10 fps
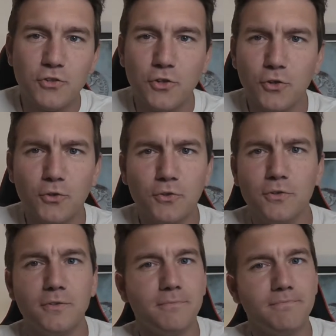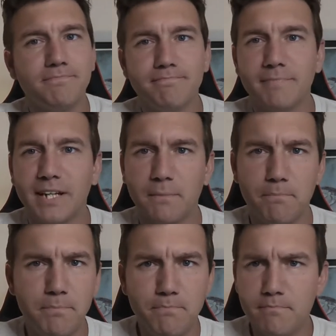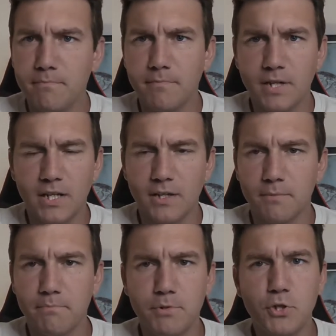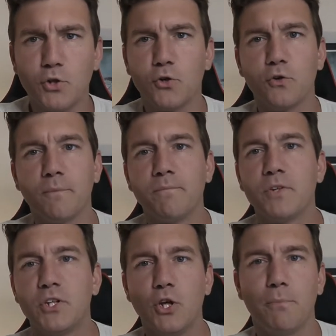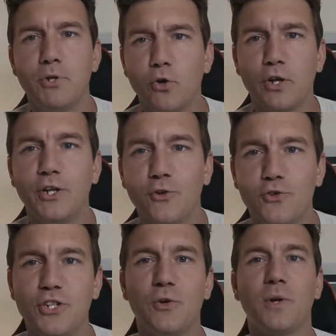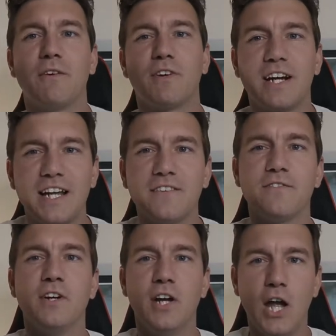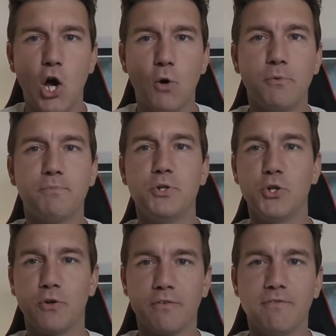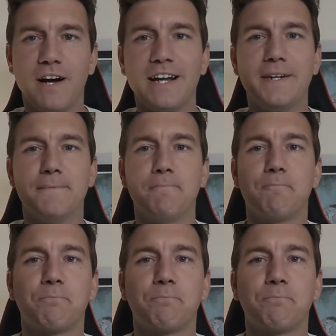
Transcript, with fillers: turtle like uh, pure you know pure energy or whatever kind of helps purify him